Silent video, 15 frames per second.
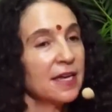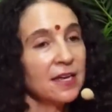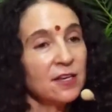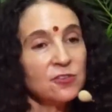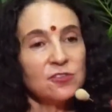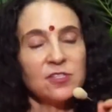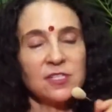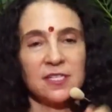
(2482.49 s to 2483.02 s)

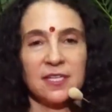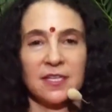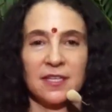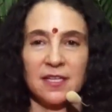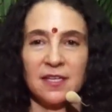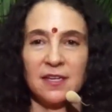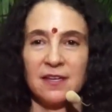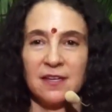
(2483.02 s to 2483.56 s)

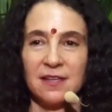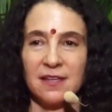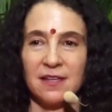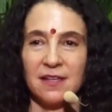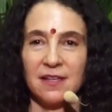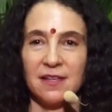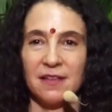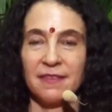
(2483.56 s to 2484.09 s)
Interestingly,
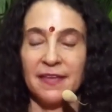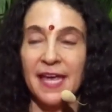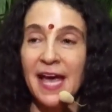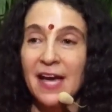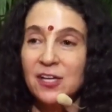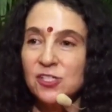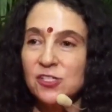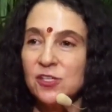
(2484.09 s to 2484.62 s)
they
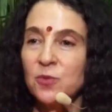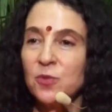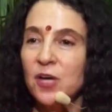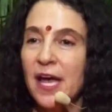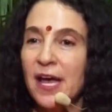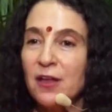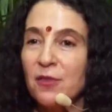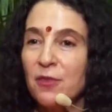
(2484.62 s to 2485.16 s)
actually were
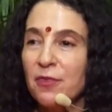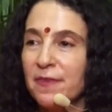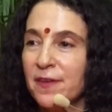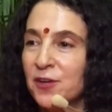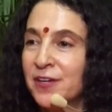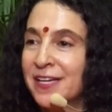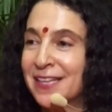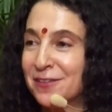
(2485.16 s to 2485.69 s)

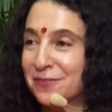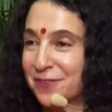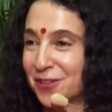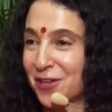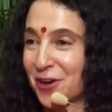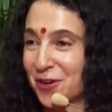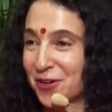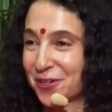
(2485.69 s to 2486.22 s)
healthier and
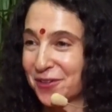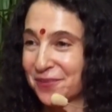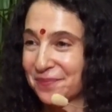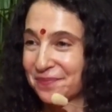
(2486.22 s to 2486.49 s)
lived longer.